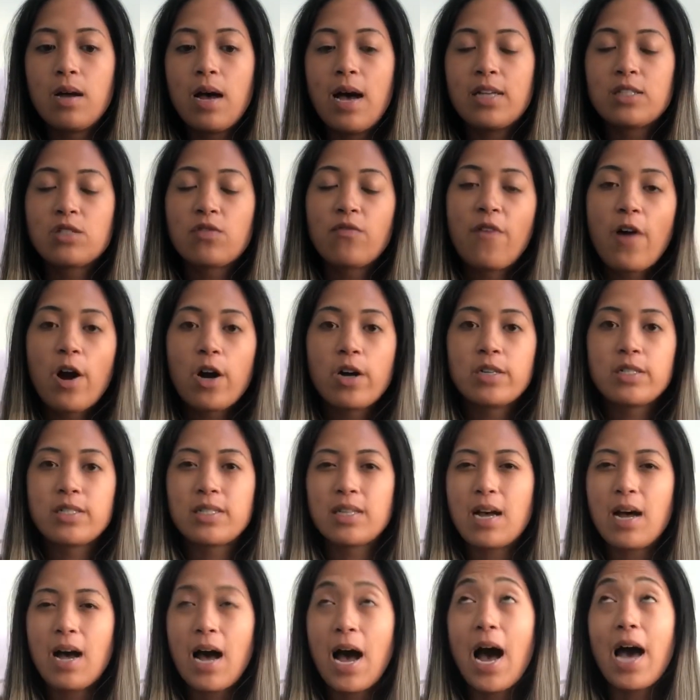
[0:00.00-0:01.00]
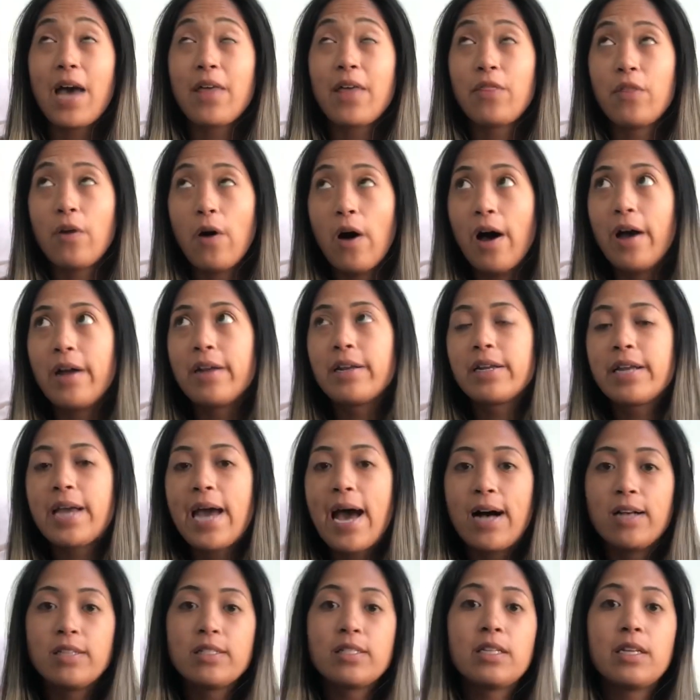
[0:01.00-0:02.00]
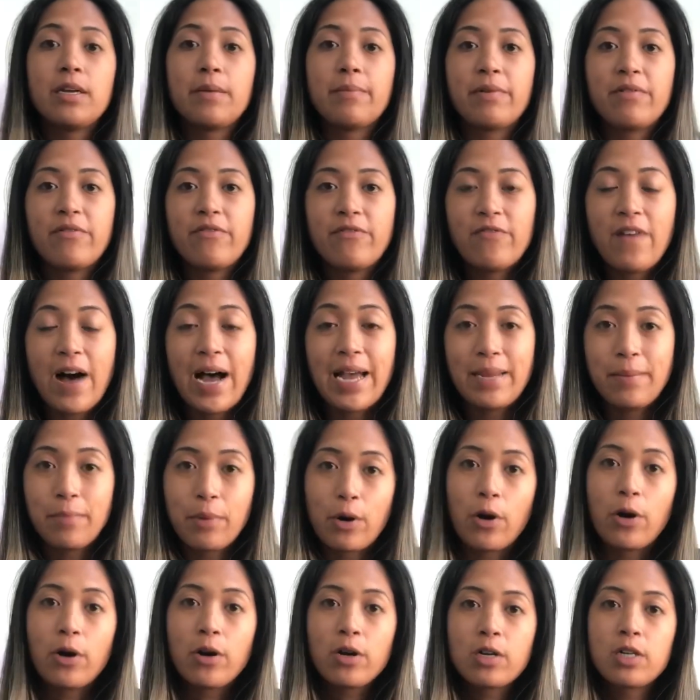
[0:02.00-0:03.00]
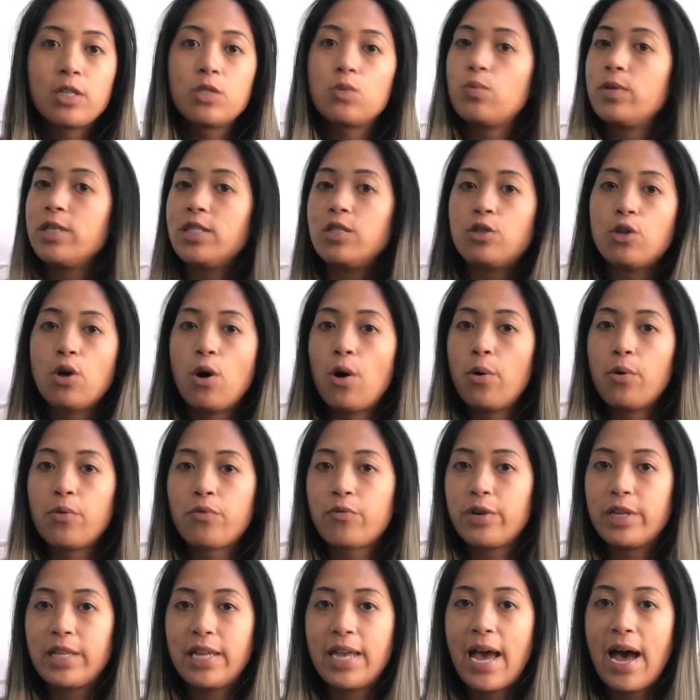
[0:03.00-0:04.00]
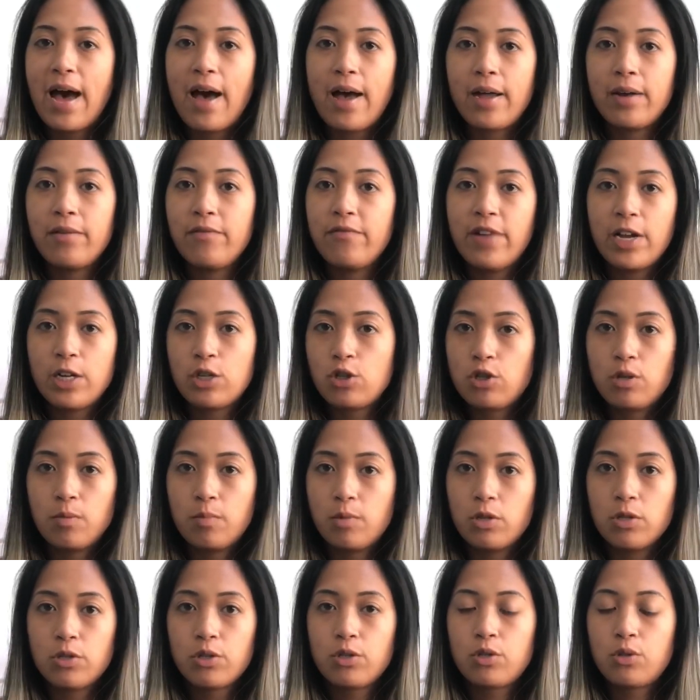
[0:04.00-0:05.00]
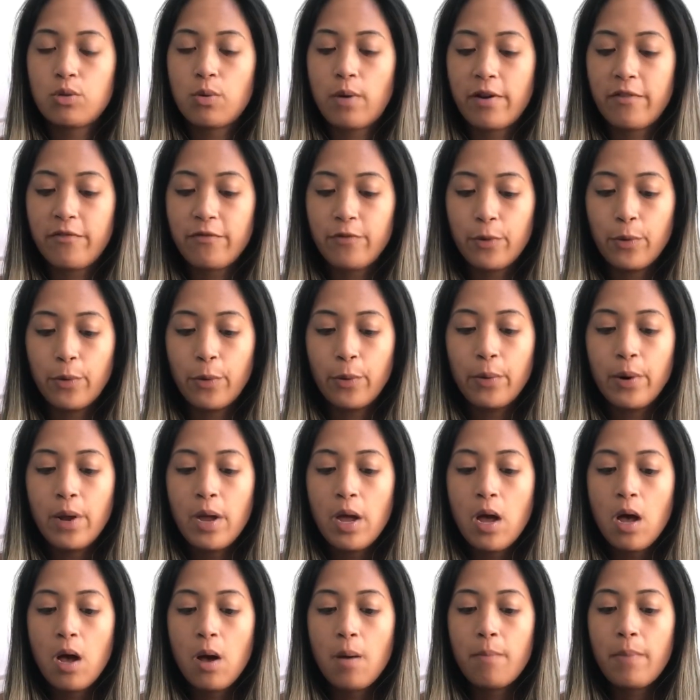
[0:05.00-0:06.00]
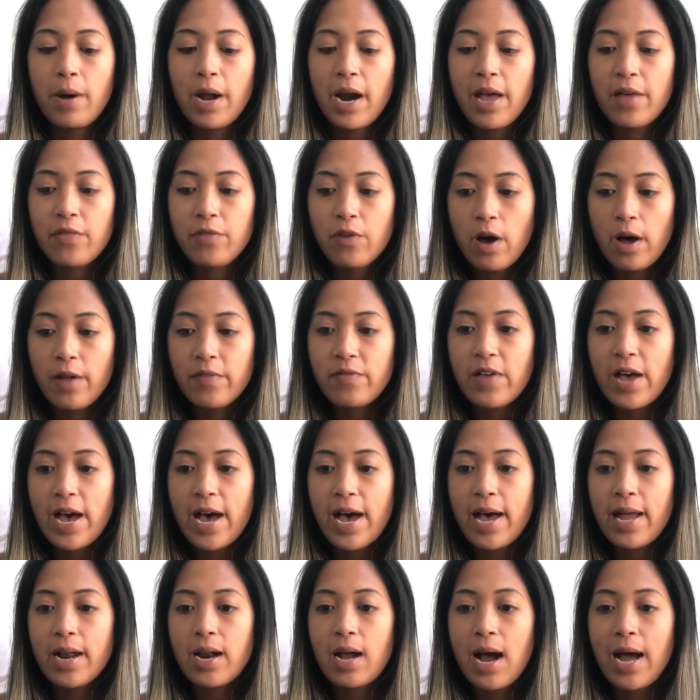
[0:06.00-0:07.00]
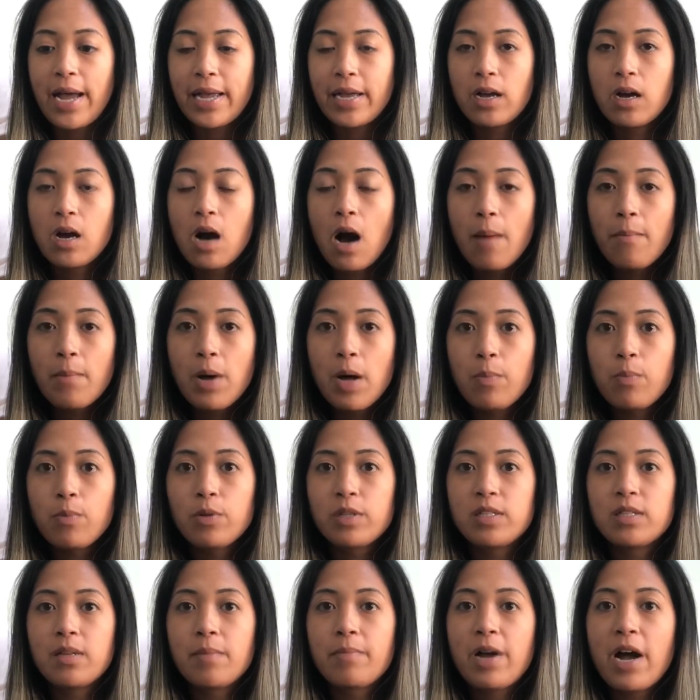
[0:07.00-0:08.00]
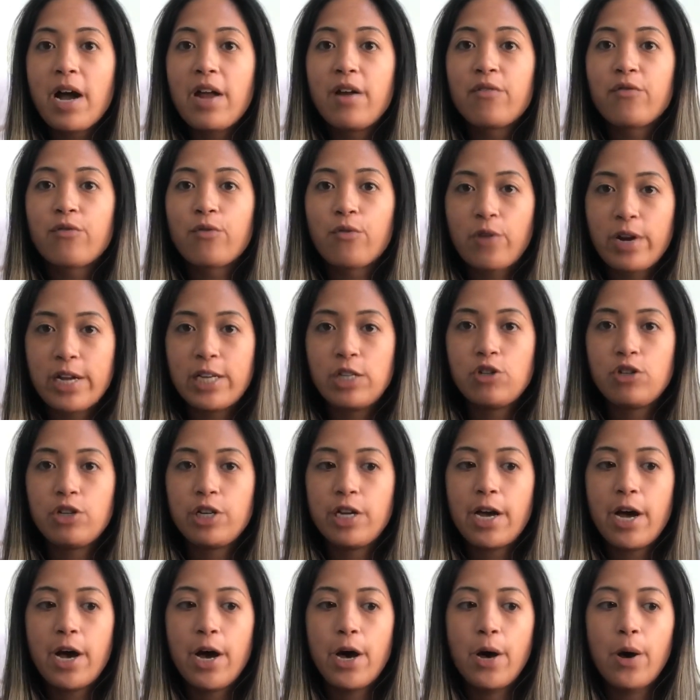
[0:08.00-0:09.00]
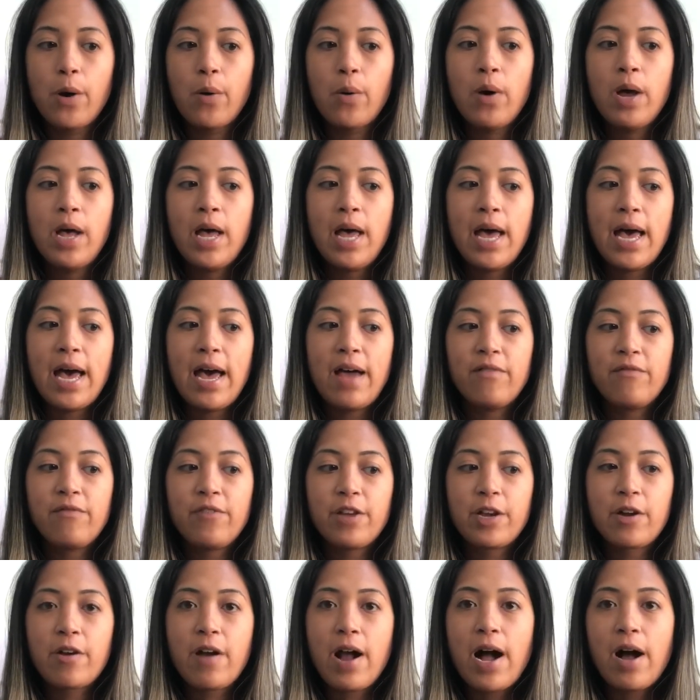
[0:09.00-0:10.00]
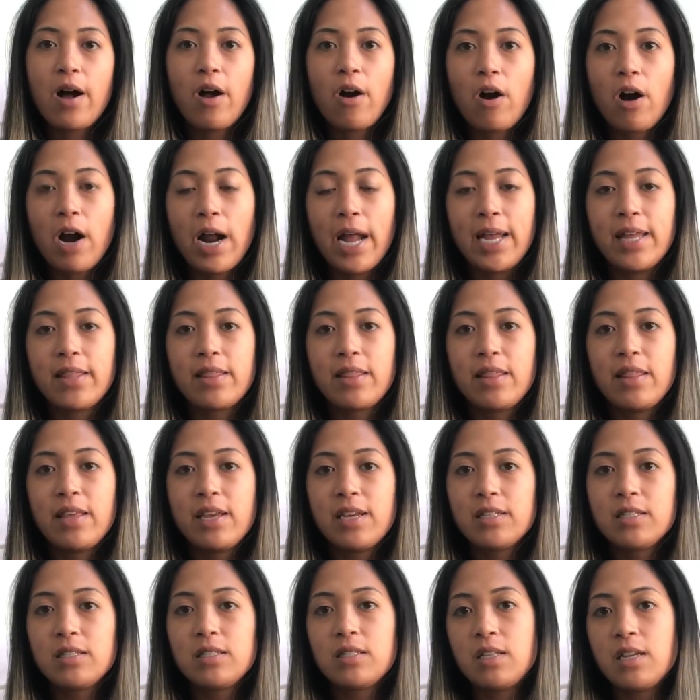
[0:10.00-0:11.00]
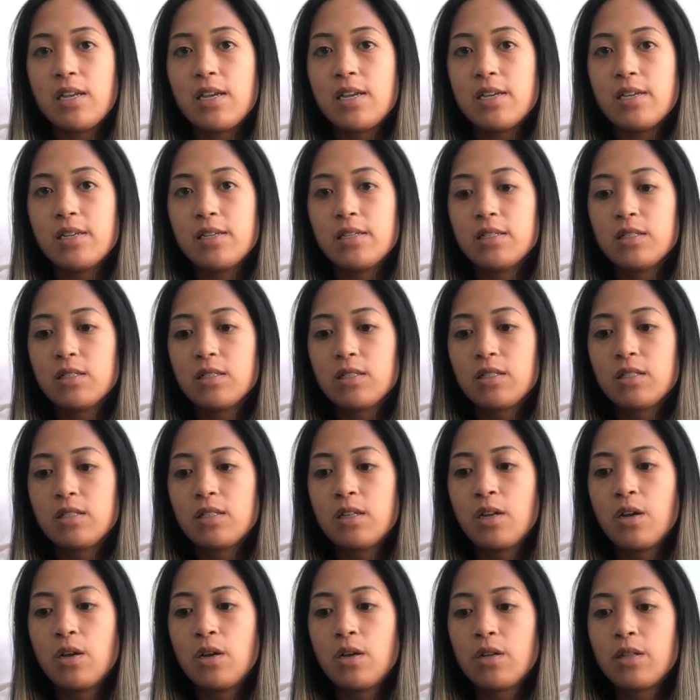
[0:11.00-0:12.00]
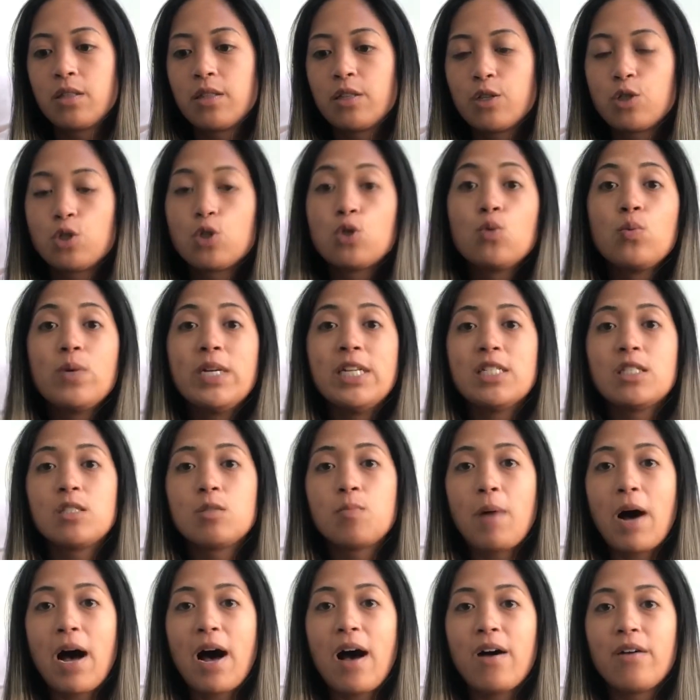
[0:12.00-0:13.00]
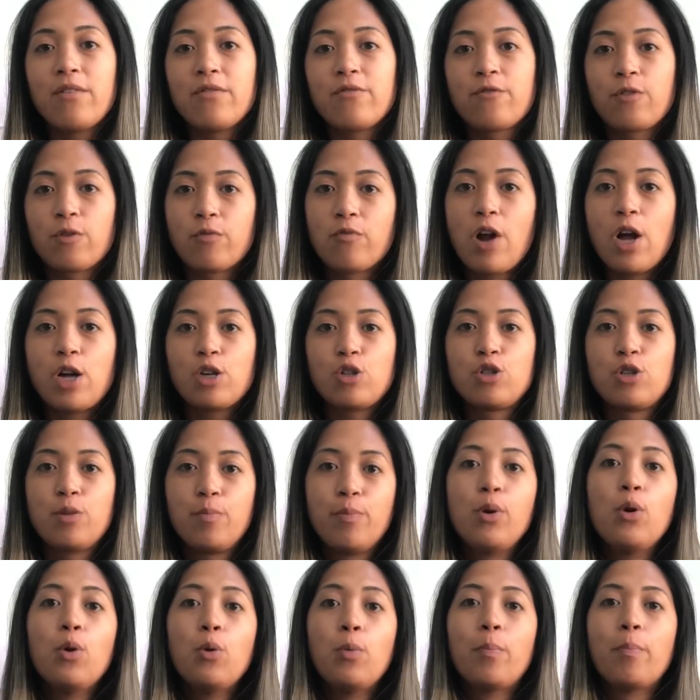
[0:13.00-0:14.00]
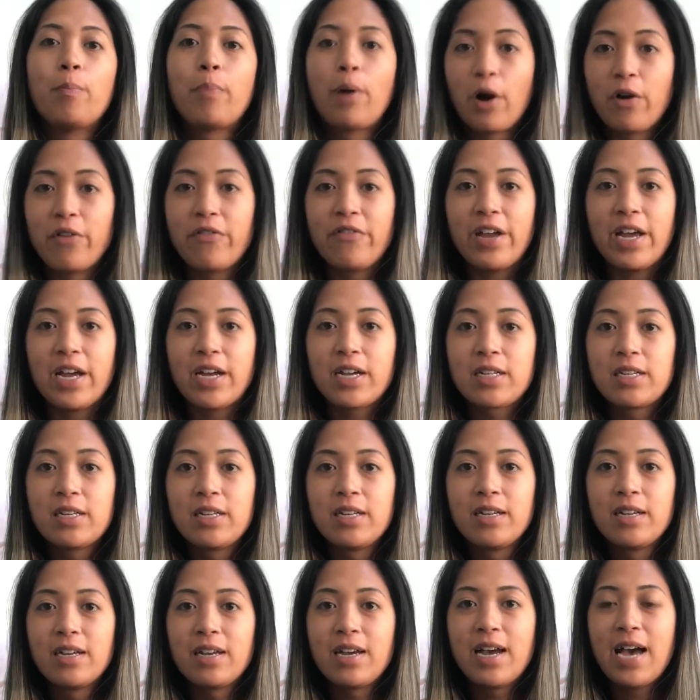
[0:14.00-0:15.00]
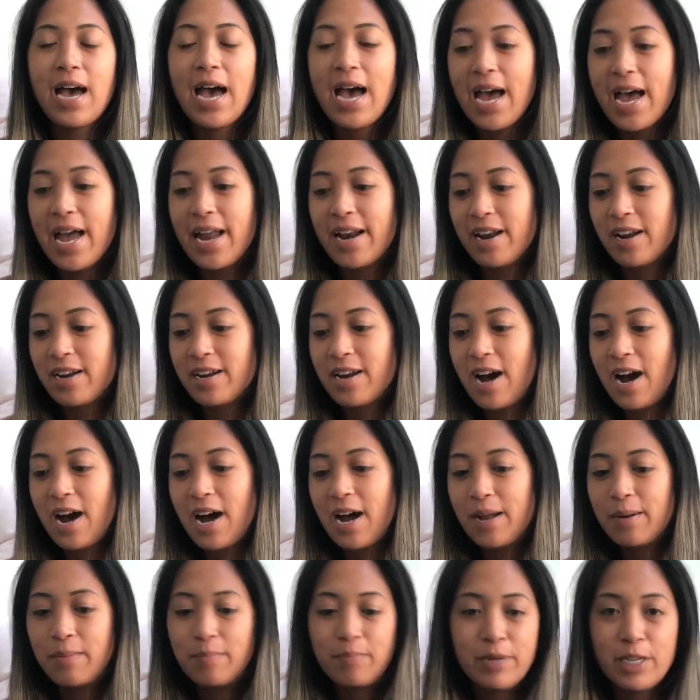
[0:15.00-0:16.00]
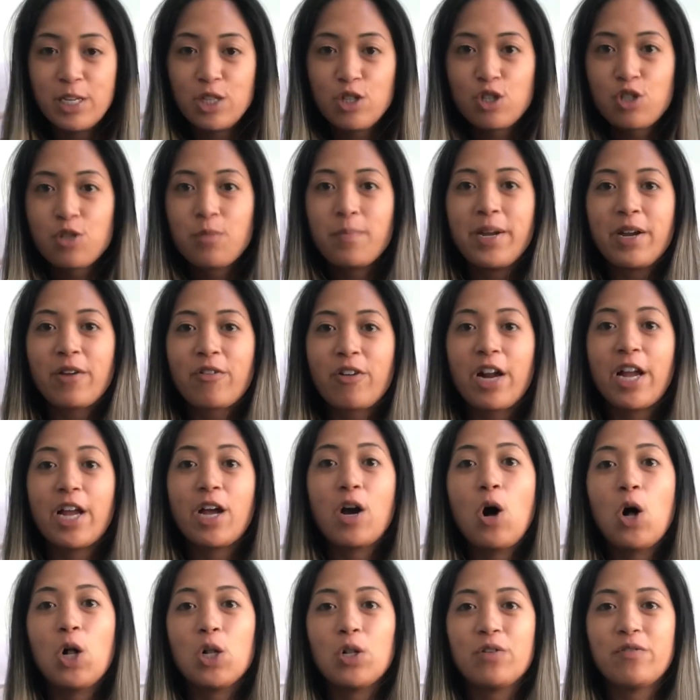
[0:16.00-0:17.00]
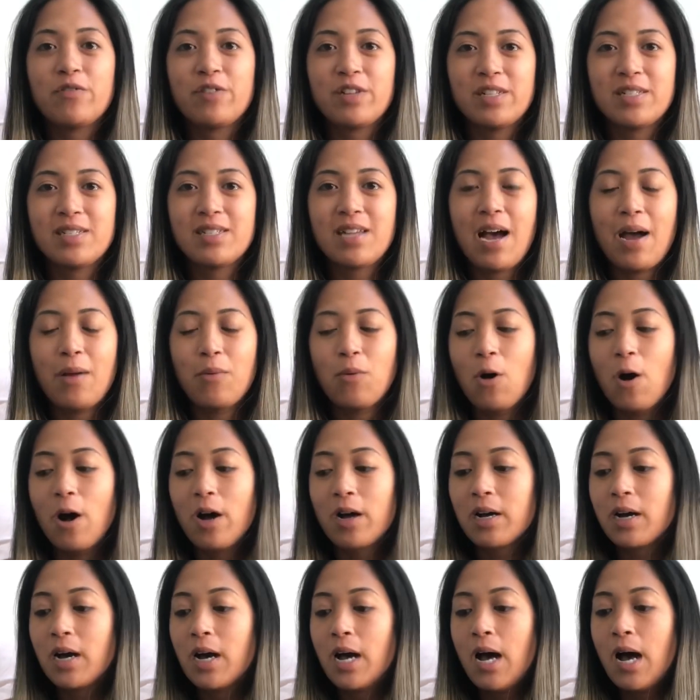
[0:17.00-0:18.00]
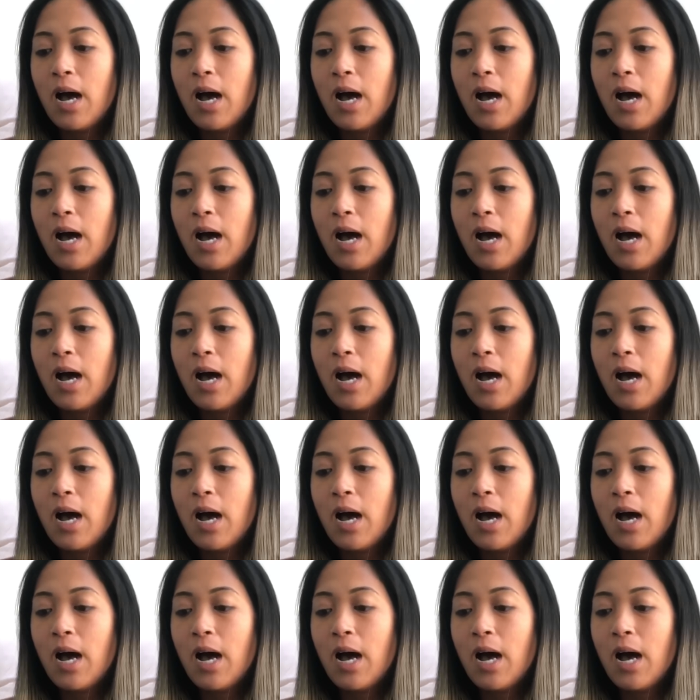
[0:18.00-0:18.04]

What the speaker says: as far as I thought, calcium and fiber, because we don't really add vegetables to our food, but I thought that I could come up with some kind of ratio and figure out, all right, this is the sweet spot for Rush to poop perfect and not be smearing all over the sidewalk.